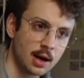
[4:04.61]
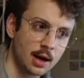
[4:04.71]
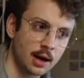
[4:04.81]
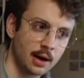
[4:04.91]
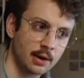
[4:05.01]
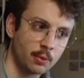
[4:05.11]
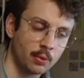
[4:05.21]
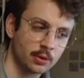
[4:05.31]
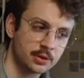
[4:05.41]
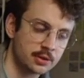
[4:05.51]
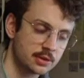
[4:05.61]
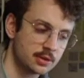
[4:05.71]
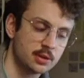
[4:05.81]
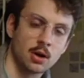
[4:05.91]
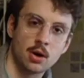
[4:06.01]
I want
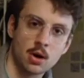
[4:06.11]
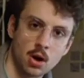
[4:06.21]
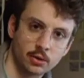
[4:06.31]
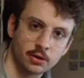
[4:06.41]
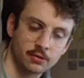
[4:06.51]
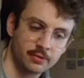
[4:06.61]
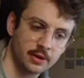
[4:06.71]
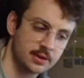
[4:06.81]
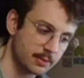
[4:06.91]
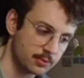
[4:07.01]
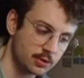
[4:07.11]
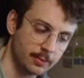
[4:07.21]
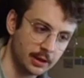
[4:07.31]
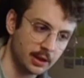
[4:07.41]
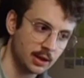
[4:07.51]
a lot of items to
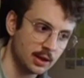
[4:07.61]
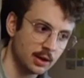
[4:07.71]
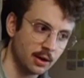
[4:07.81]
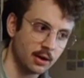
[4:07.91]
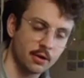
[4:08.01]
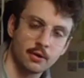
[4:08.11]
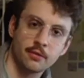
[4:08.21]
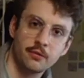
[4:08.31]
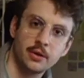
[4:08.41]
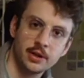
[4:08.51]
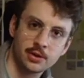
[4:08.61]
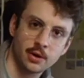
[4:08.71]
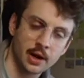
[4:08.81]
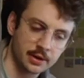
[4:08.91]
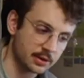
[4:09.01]
be free to
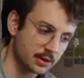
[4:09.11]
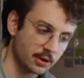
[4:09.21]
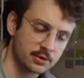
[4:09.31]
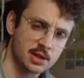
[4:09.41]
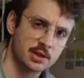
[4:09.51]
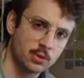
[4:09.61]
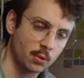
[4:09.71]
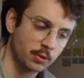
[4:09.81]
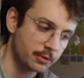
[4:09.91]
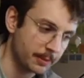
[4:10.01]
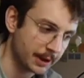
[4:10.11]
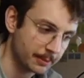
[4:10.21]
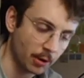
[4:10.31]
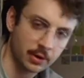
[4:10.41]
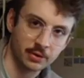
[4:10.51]
add, because I don't want to make
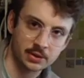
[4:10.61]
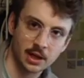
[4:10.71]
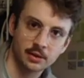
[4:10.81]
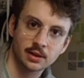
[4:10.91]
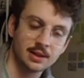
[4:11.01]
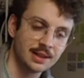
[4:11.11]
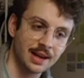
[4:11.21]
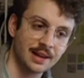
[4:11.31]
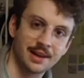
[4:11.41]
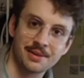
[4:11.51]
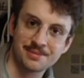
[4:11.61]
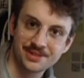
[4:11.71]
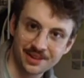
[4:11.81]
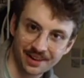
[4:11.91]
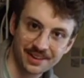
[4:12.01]
money on that, and I'm
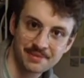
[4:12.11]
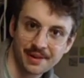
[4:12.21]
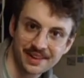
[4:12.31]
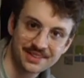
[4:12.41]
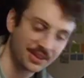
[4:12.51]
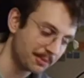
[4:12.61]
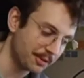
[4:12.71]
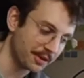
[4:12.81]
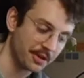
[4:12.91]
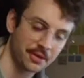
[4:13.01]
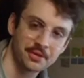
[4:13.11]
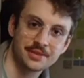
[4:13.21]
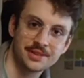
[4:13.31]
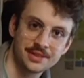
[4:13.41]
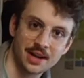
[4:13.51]
starting my solopreneur
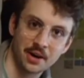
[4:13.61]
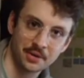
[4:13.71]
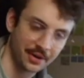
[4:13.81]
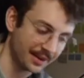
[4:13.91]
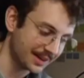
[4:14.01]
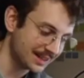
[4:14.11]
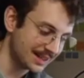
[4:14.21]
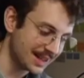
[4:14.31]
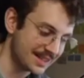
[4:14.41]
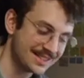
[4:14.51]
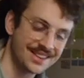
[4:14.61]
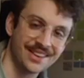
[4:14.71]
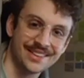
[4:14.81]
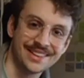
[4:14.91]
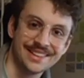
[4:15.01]
career. So